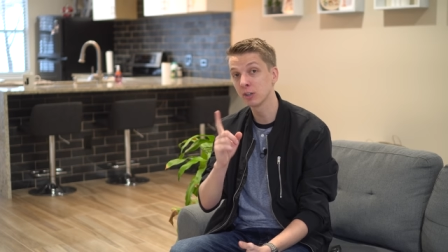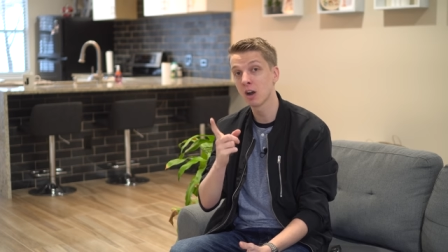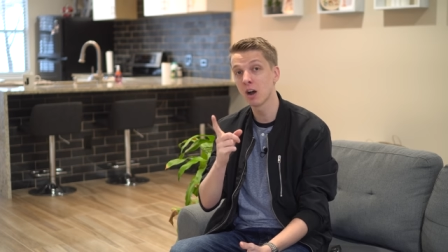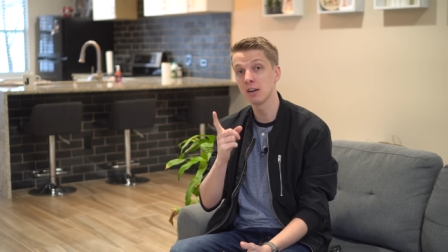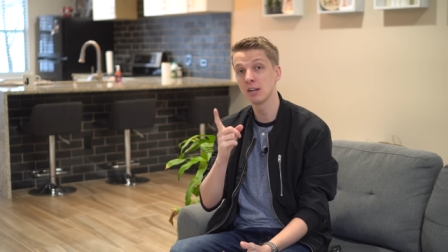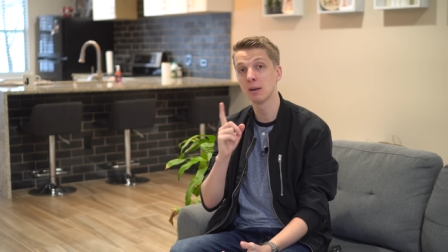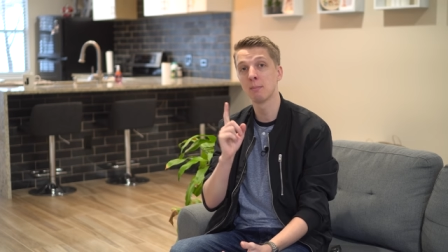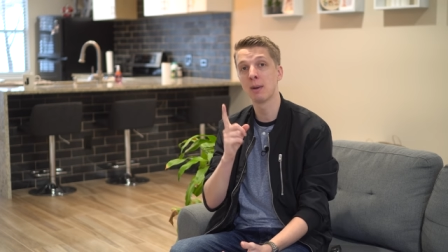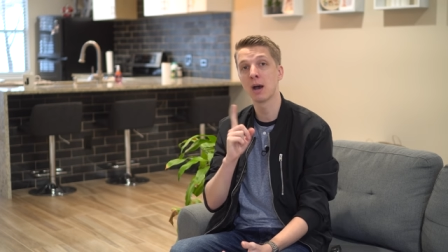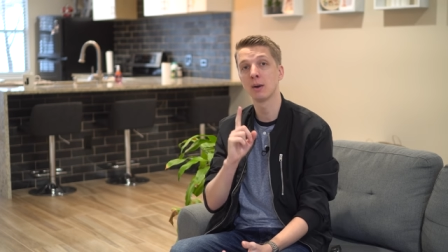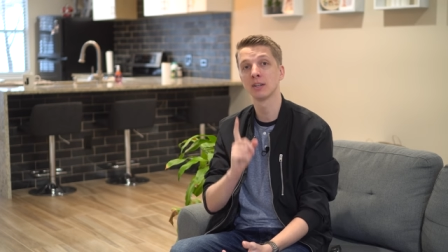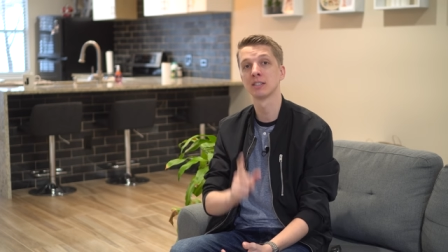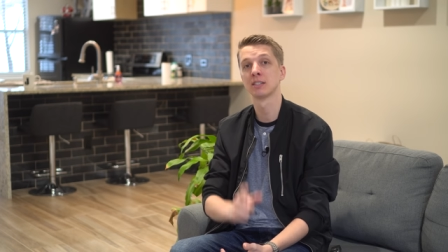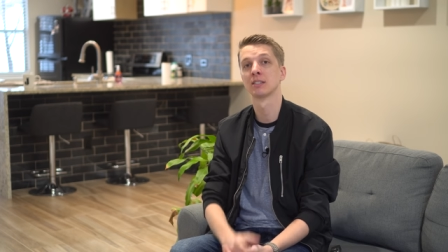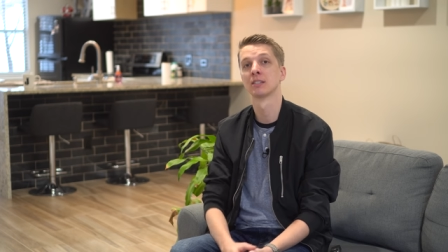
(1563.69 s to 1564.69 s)
forgotten
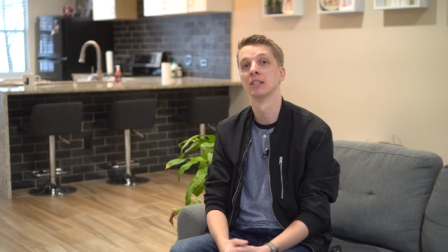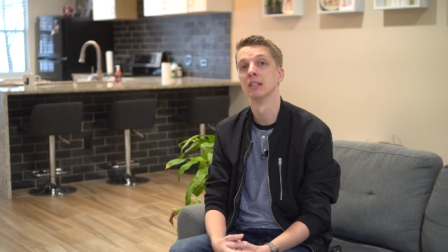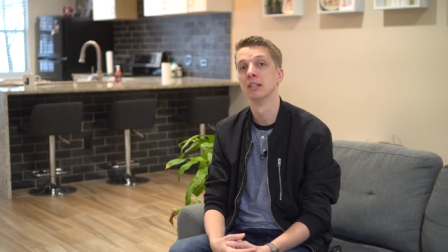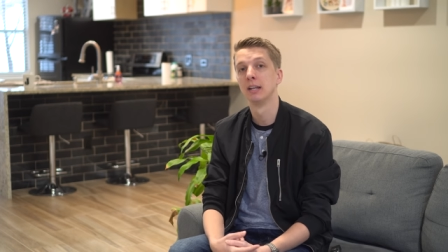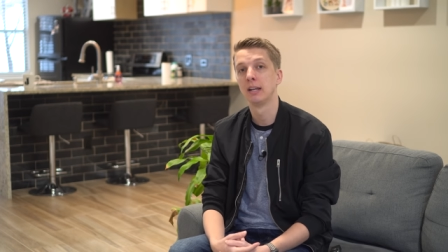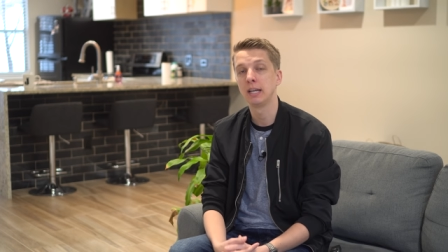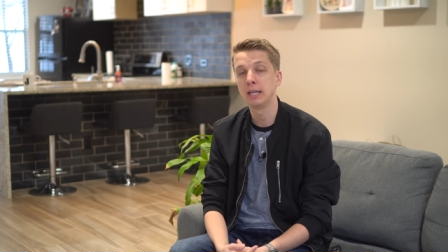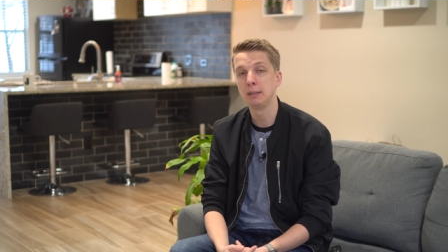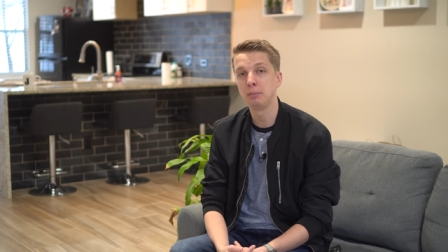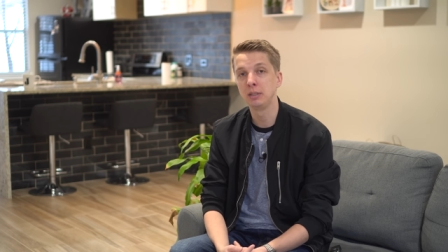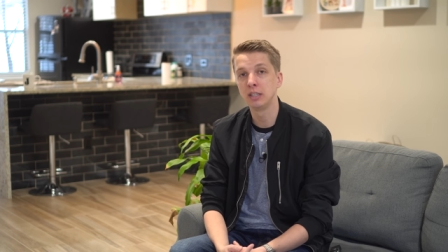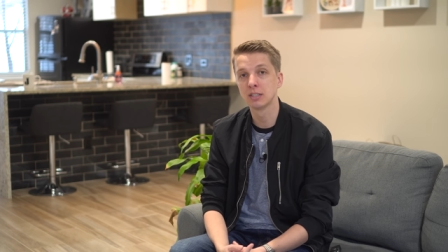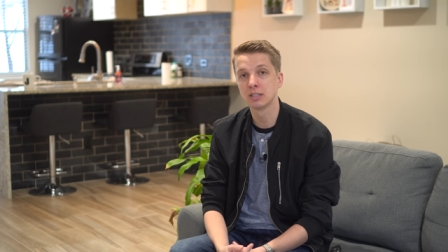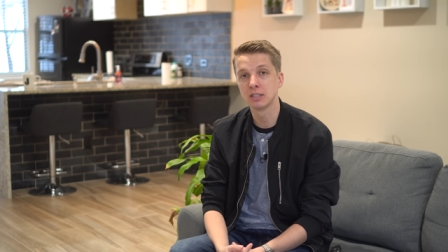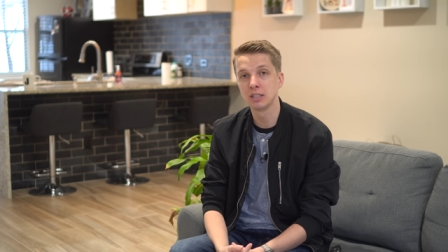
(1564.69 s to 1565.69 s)
about us,
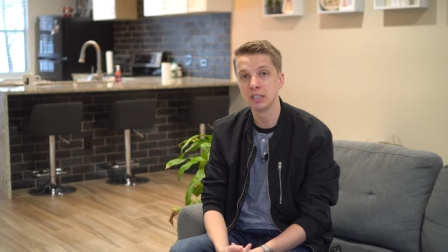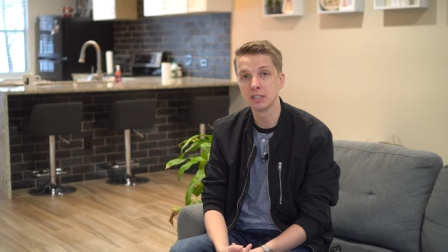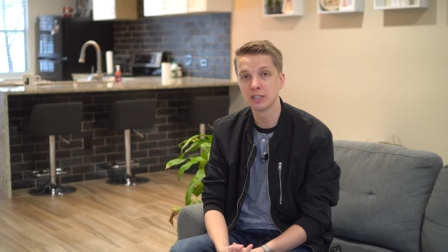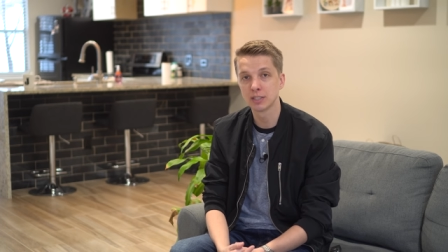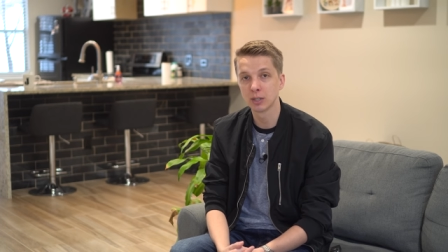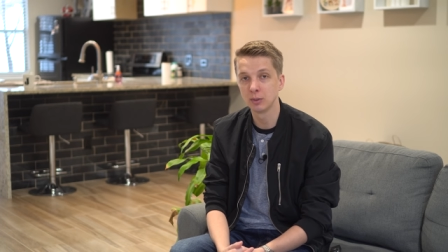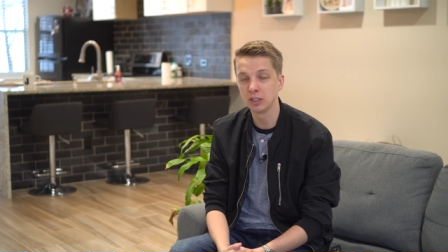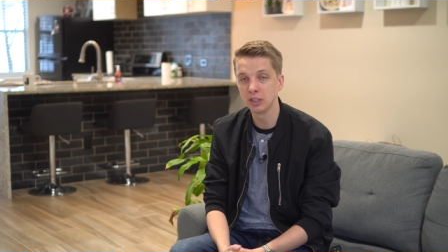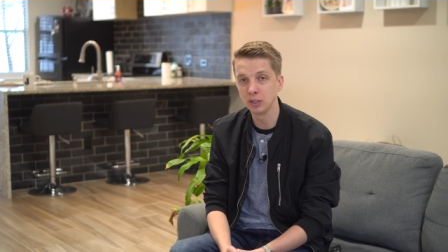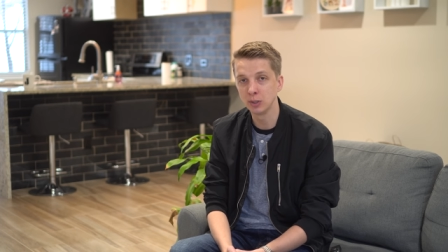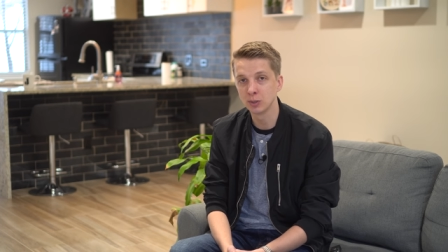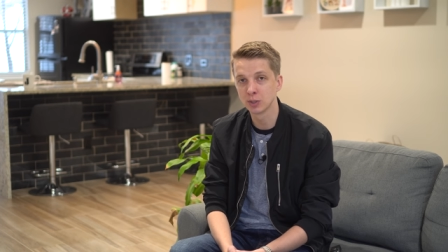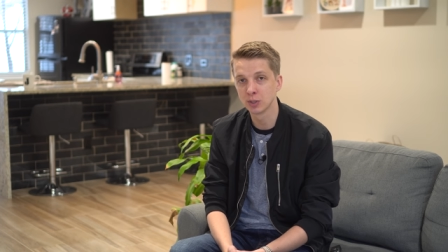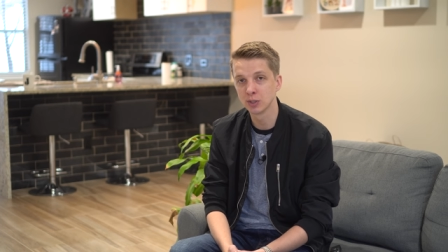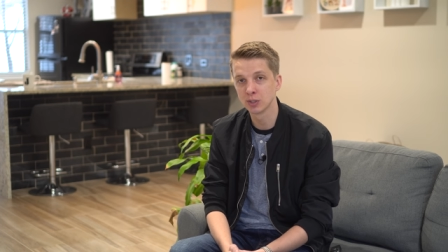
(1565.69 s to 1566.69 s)
APS-C Sony
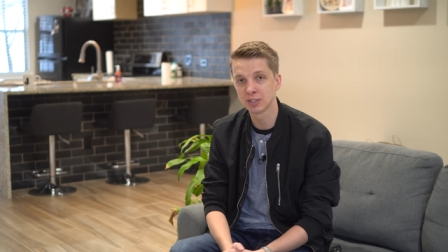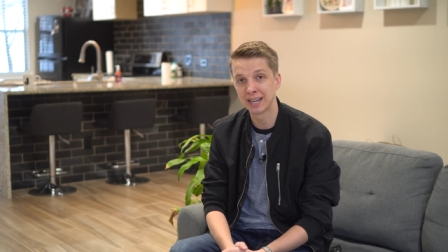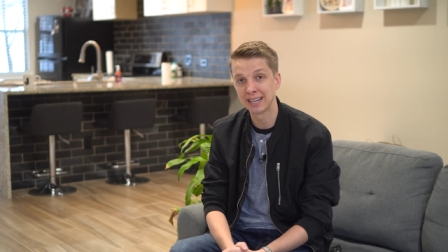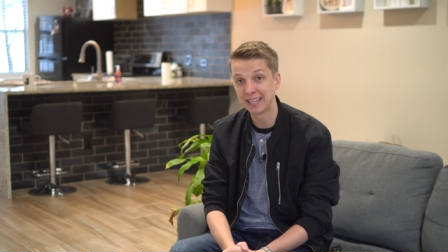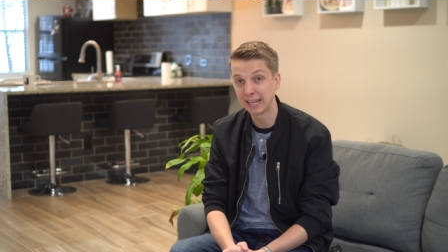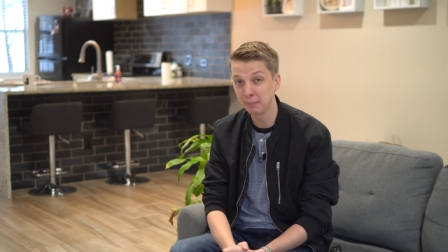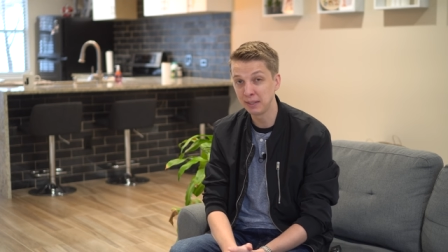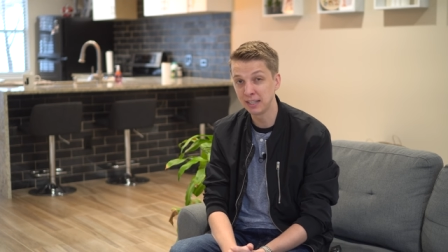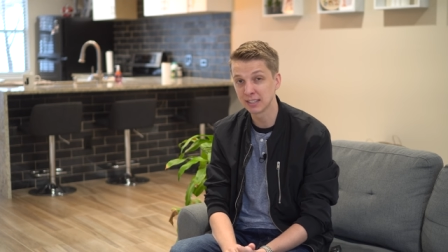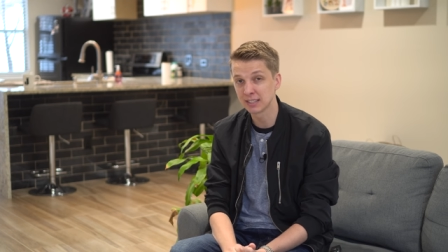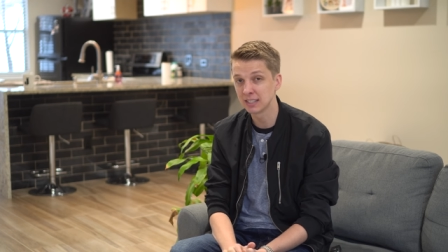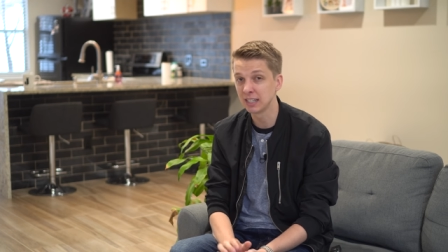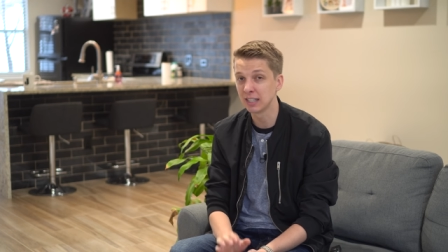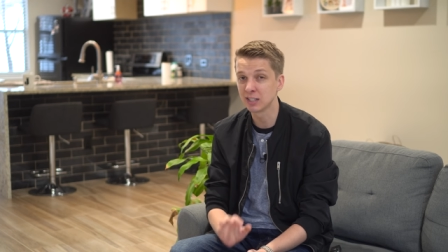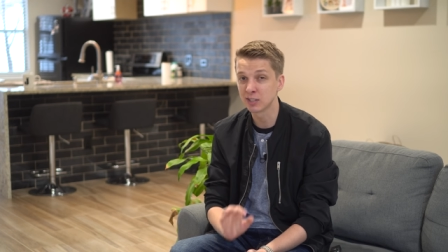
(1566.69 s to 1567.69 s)
users, and
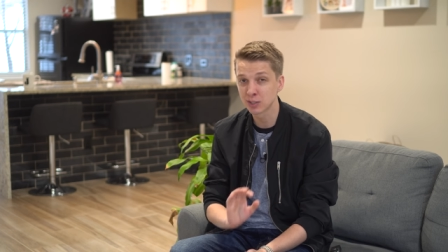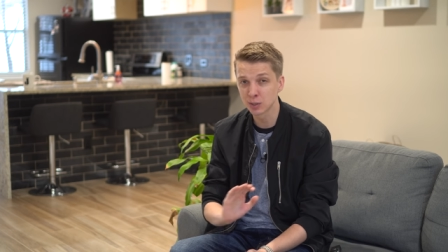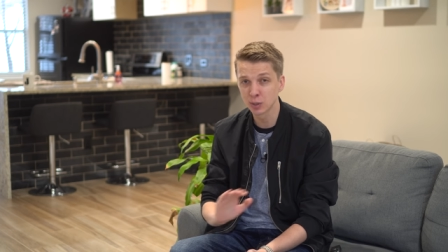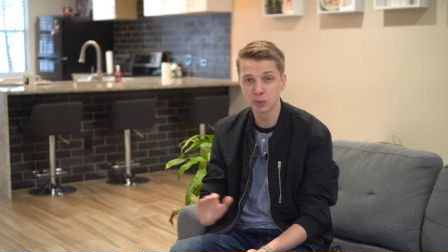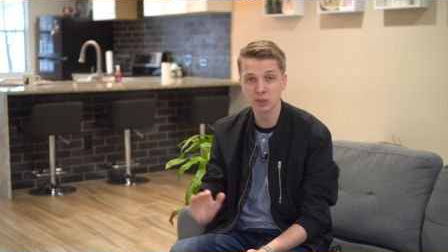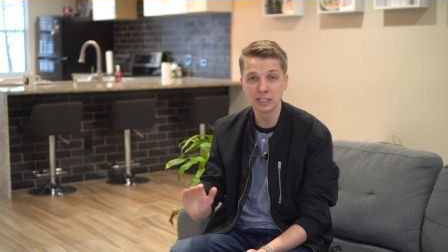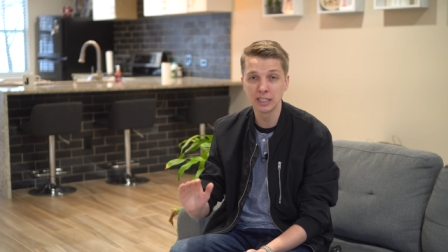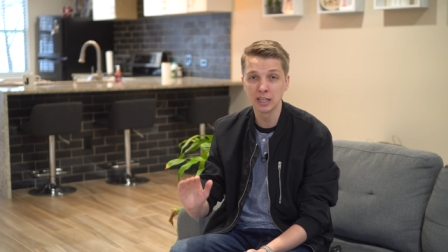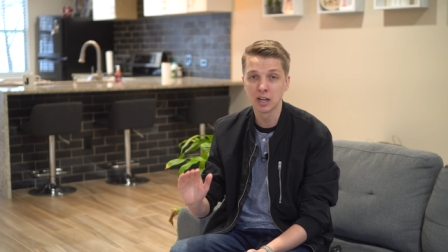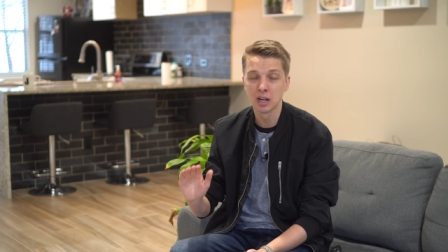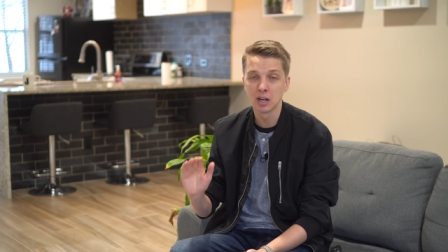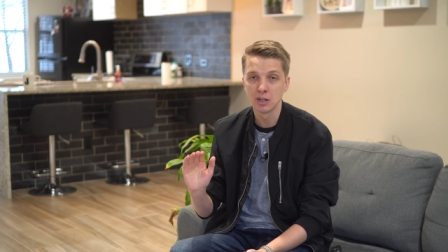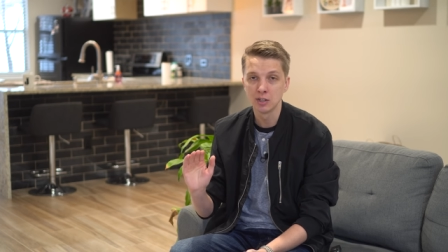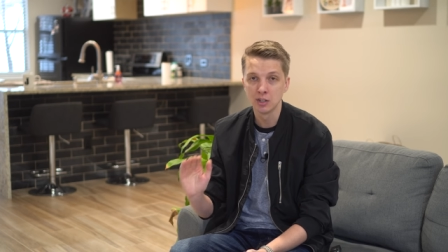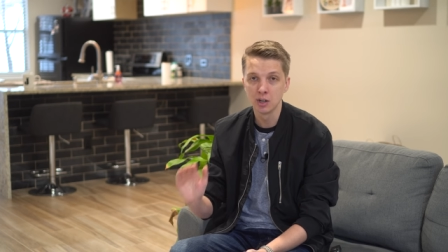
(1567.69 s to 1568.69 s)
APS-C is certainly
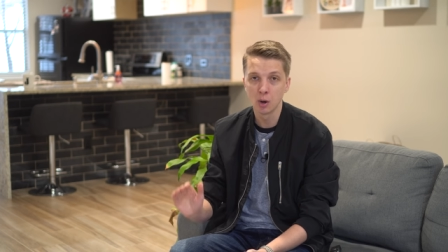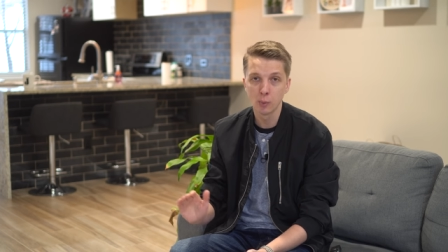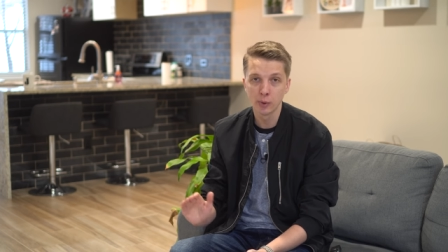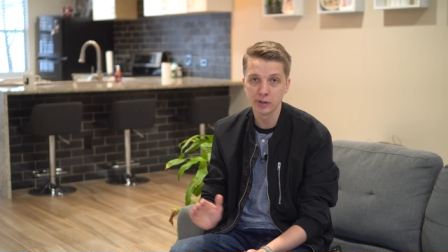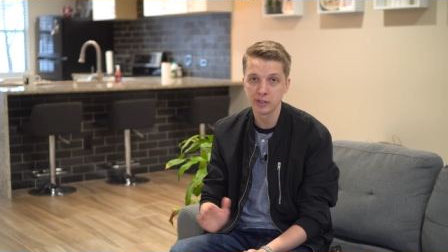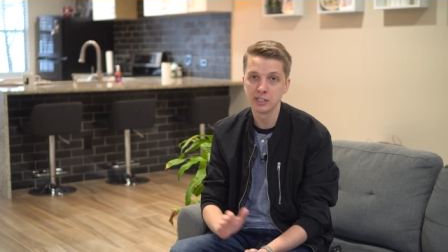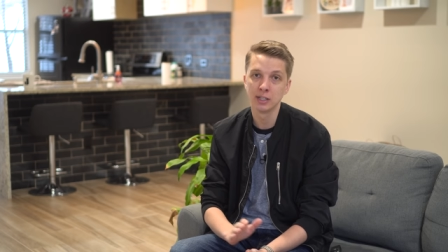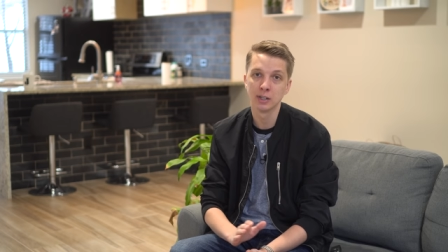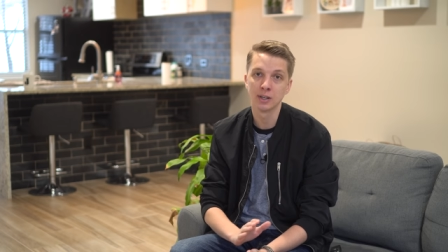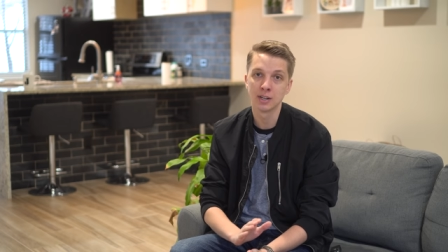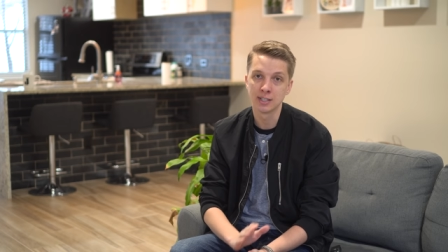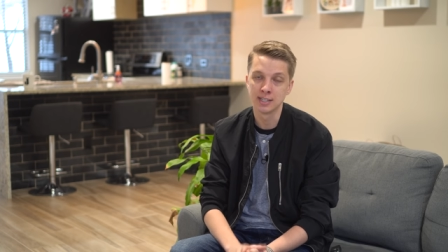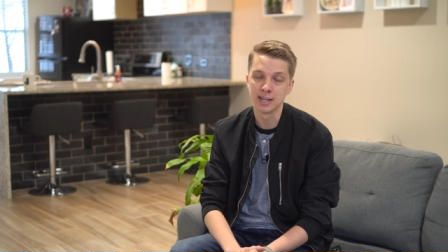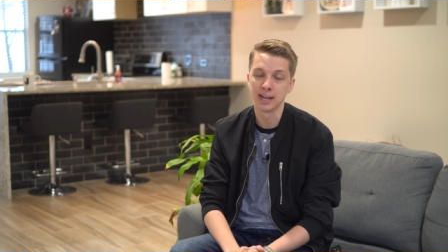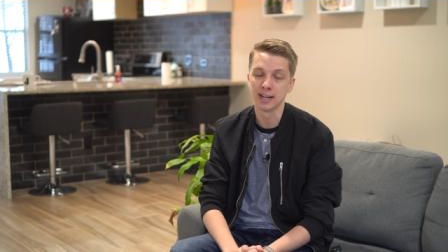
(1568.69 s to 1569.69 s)
nowhere
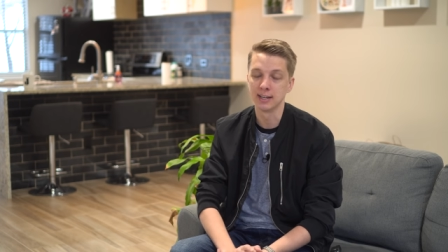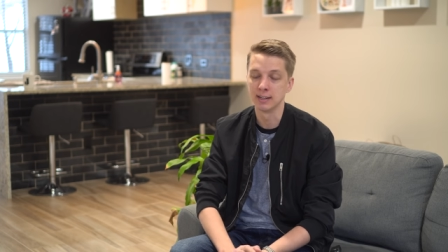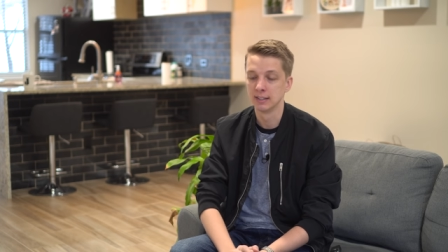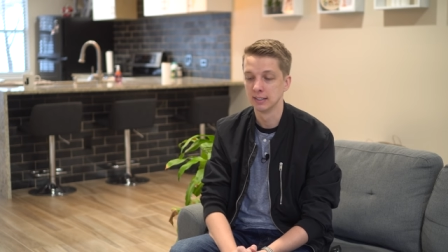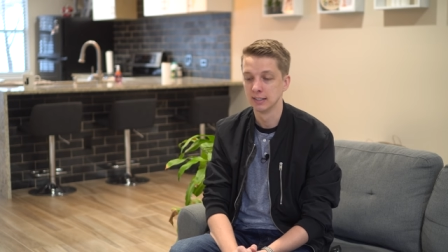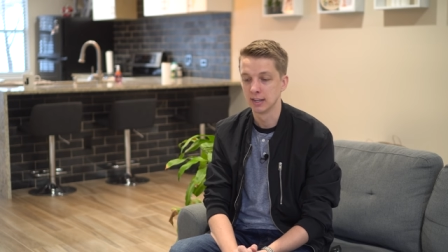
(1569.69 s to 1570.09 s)
near dead.